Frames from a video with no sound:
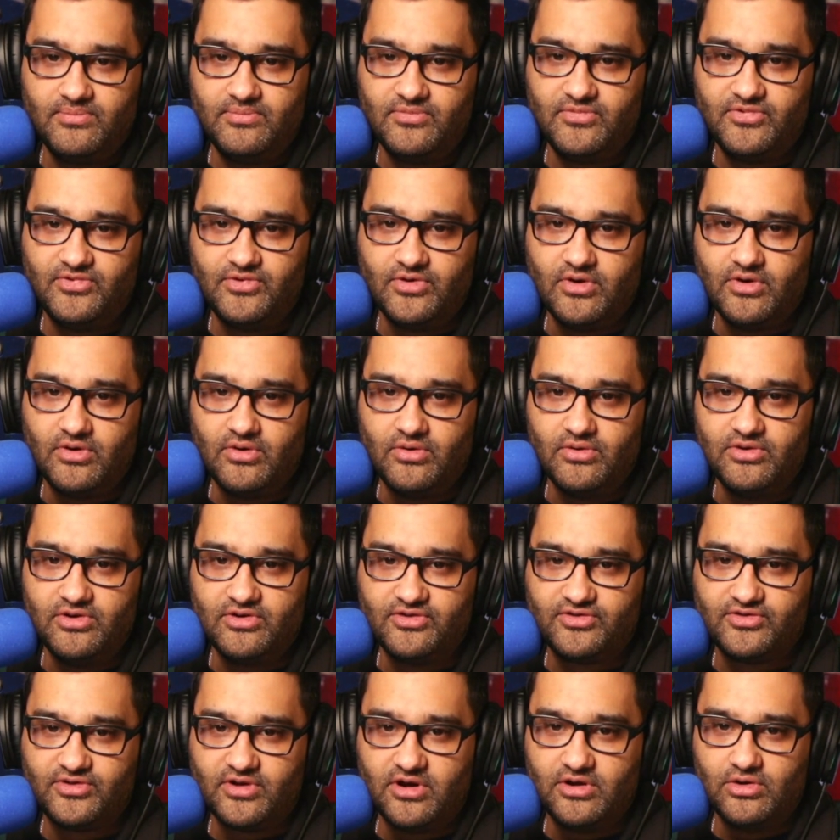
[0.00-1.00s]
So you
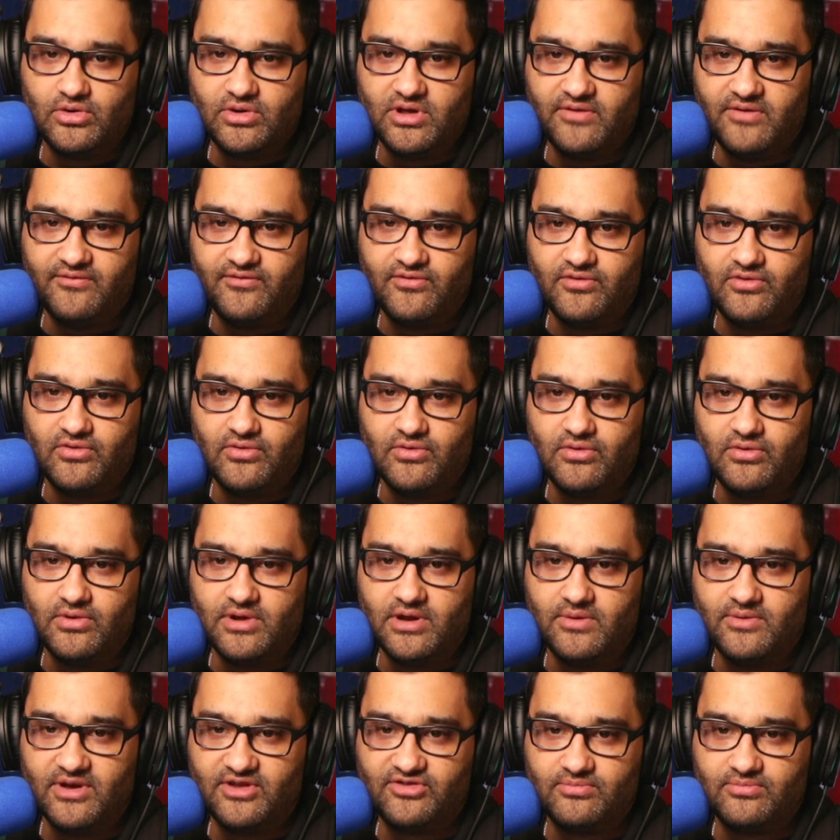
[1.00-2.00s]
start looking for
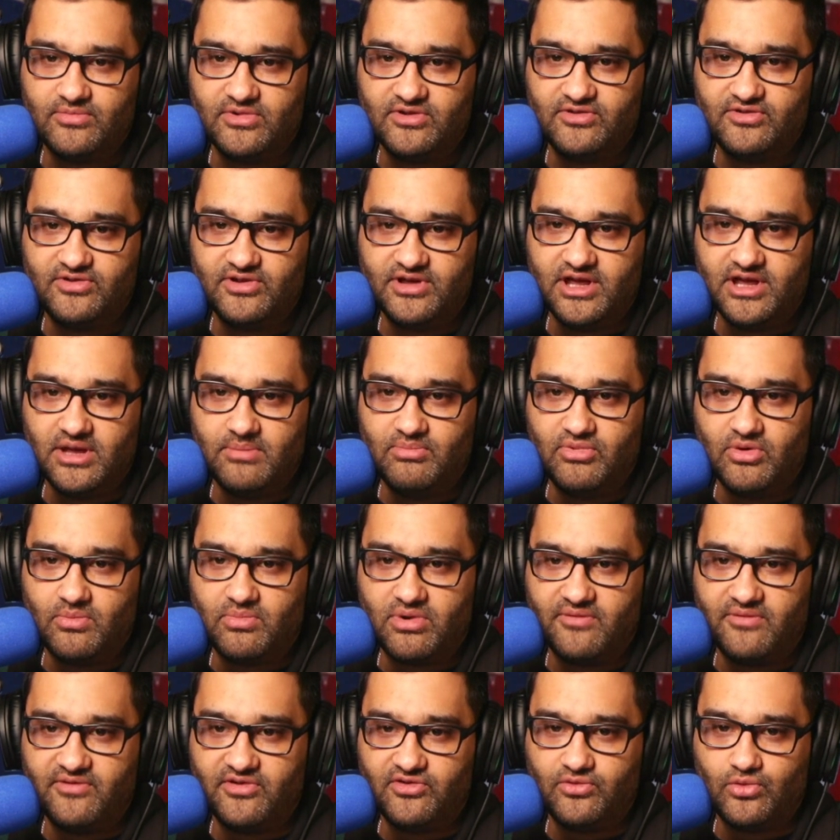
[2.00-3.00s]
investments to keep your
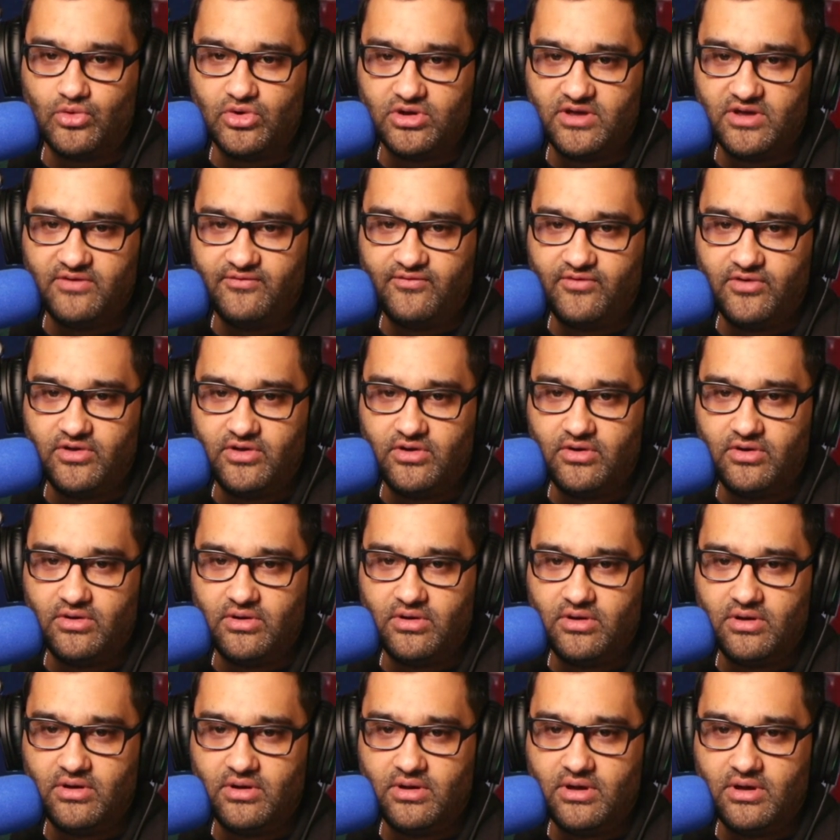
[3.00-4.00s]
profits working for you.
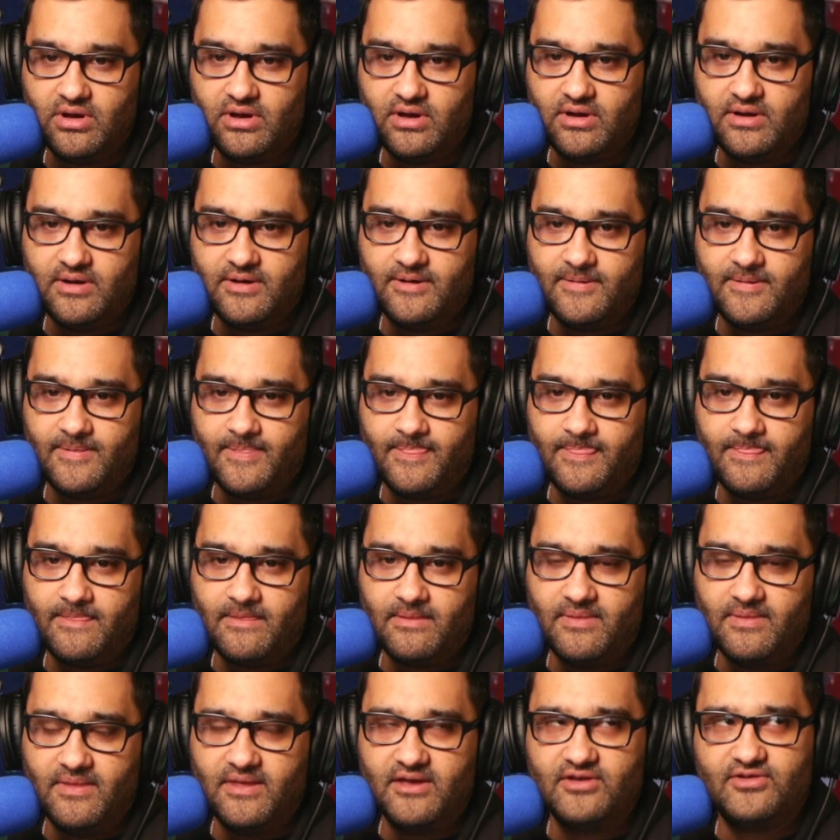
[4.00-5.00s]

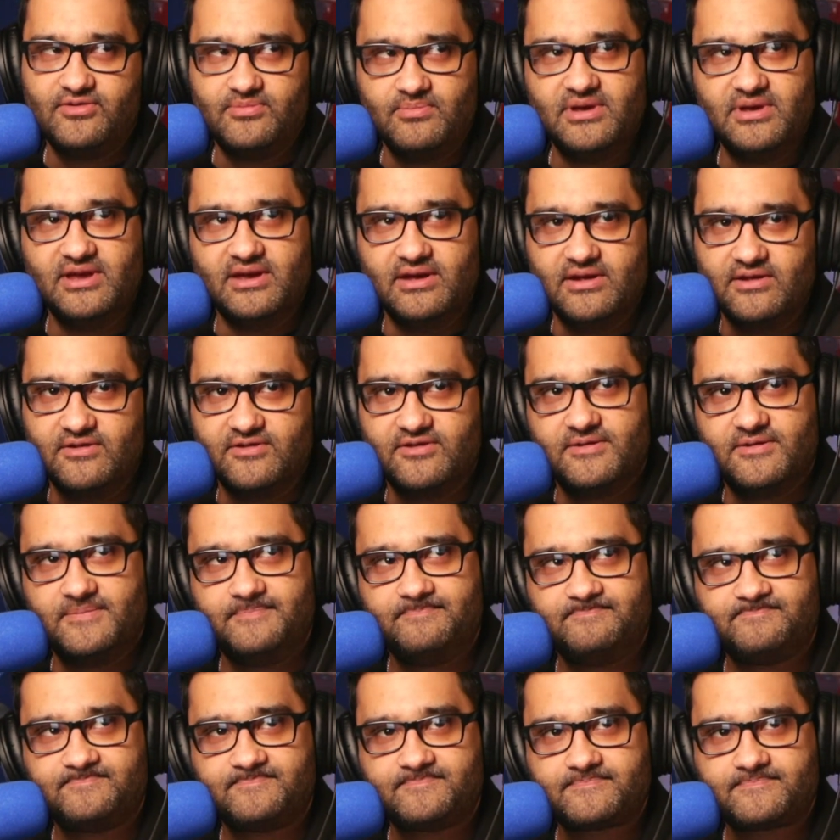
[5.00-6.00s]
This means
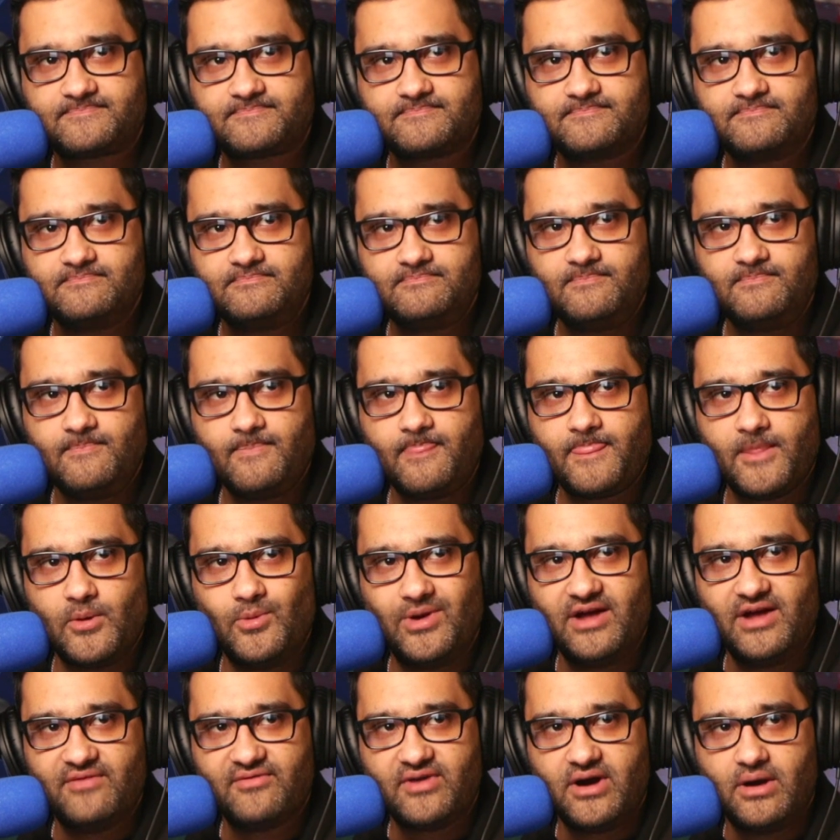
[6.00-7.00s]

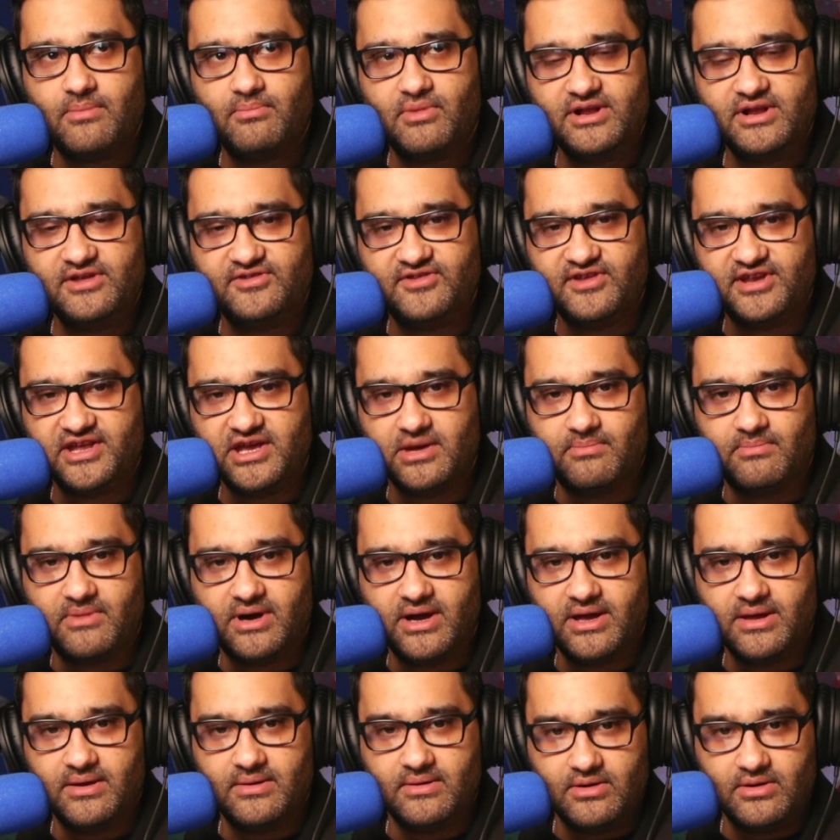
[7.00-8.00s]
when I've got money sitting in
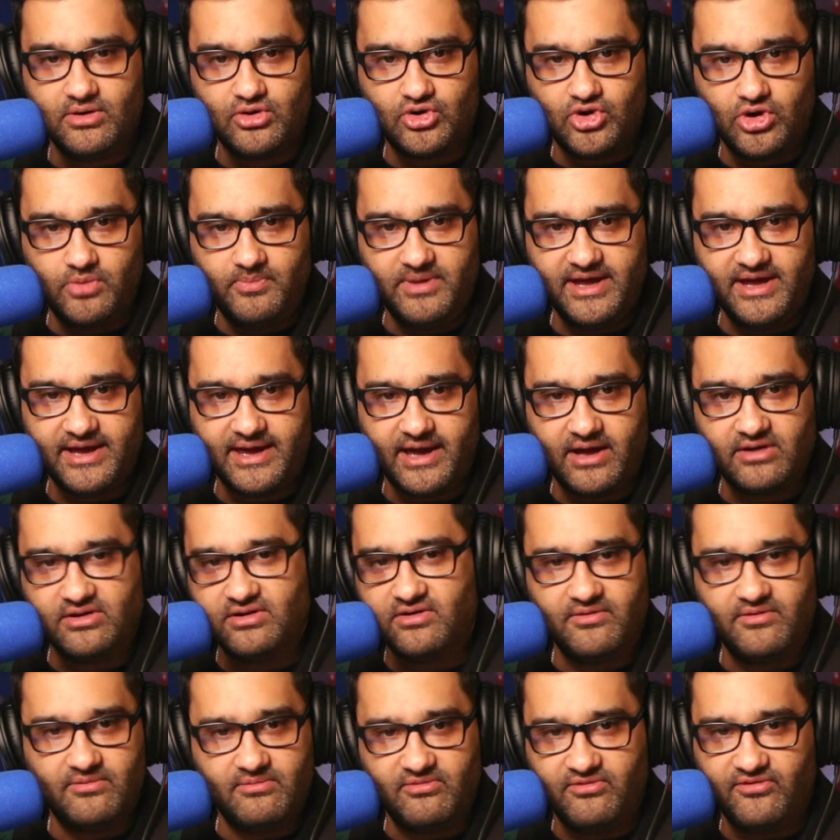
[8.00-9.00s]
my company account,
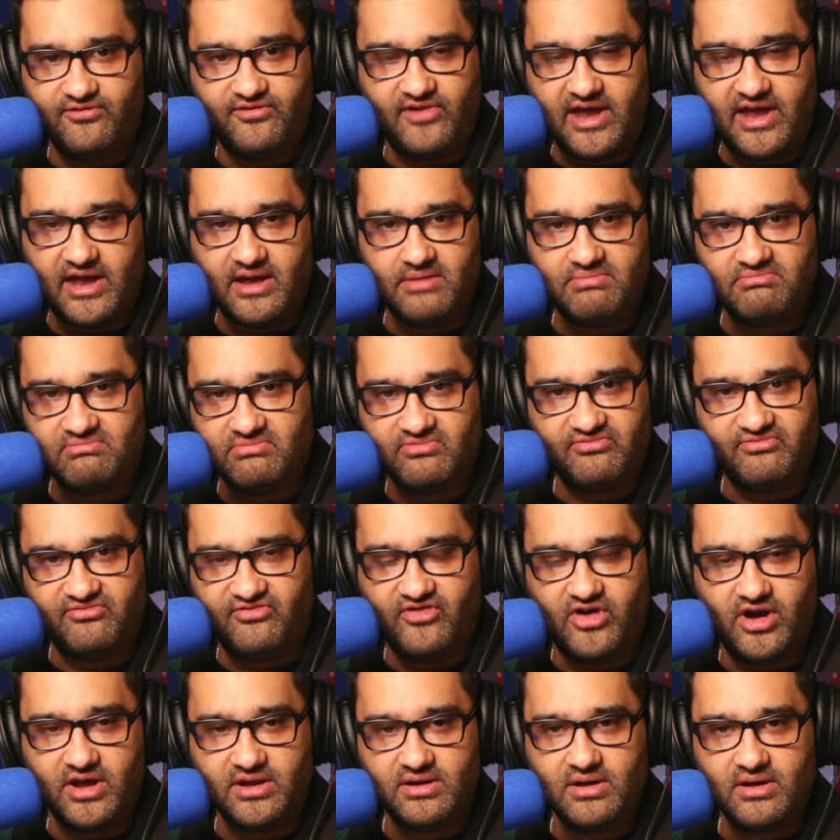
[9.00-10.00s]
fair,
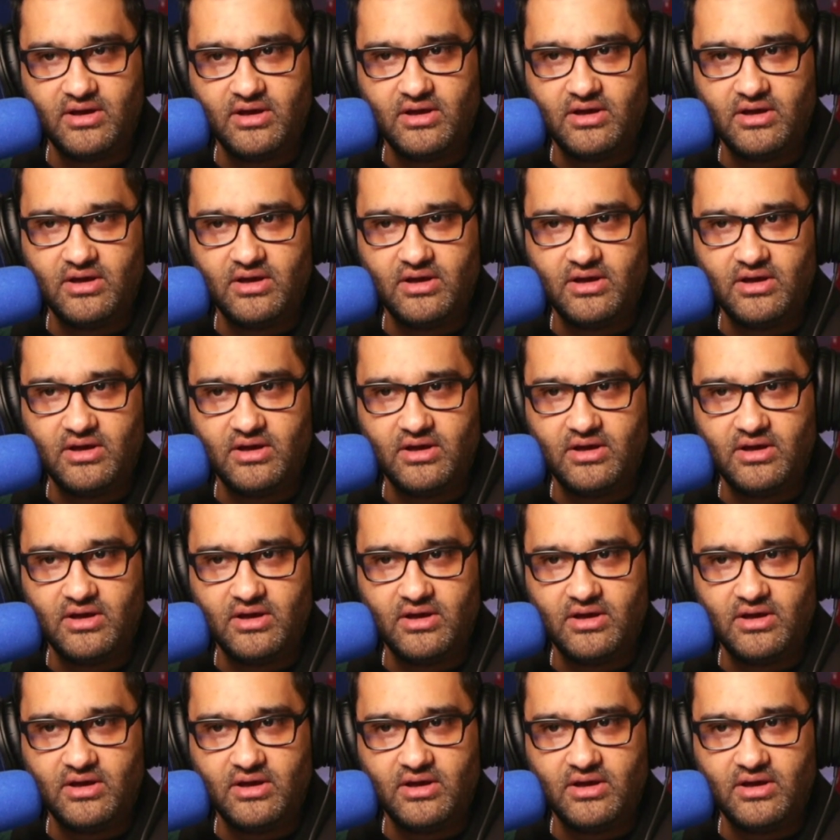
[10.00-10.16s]
fine,